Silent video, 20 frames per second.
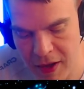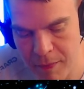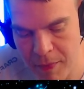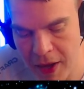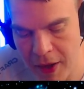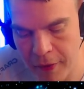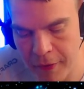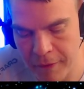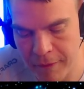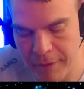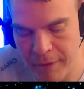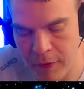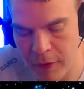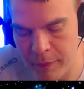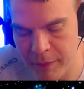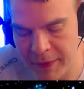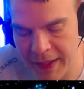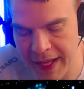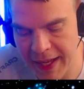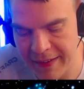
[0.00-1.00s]
out
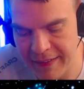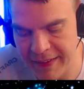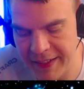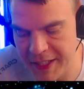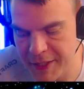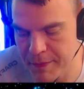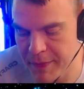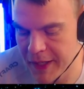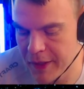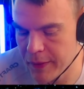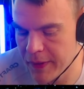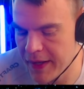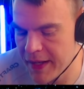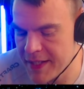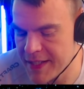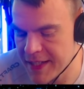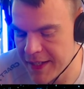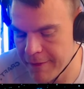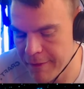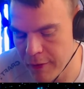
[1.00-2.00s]
from that
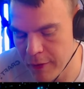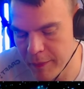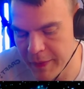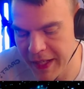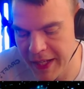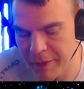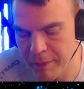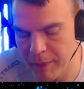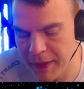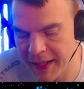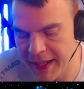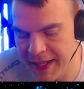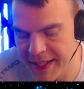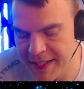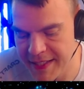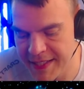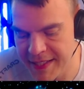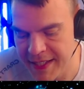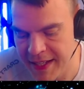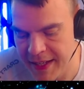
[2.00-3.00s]
experience and from that
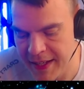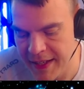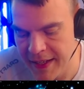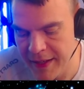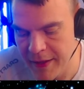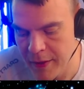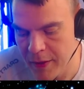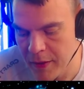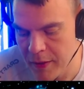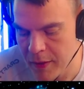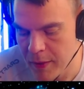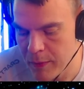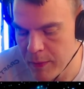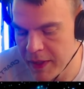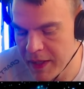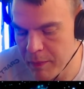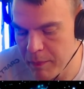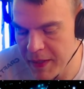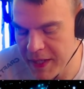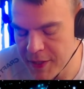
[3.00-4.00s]
place with
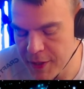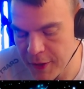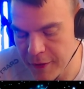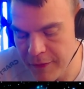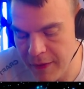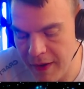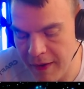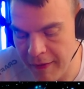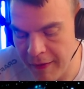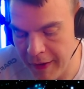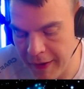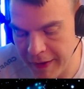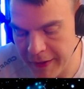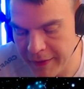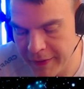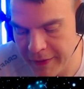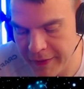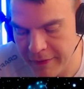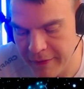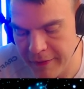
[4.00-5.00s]
a piece of
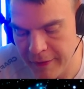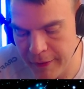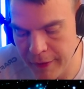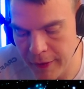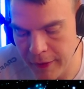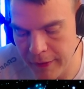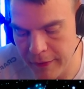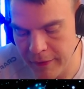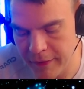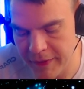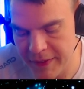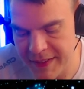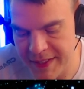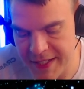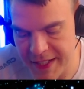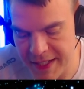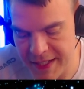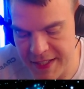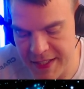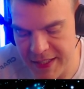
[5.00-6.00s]
art, not
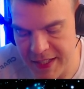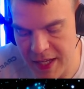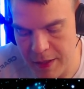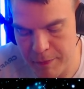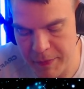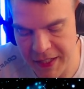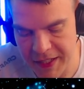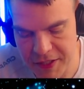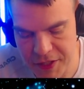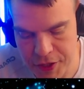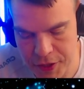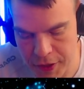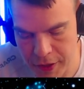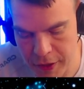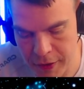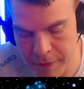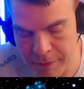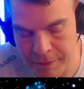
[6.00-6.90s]
just a picture.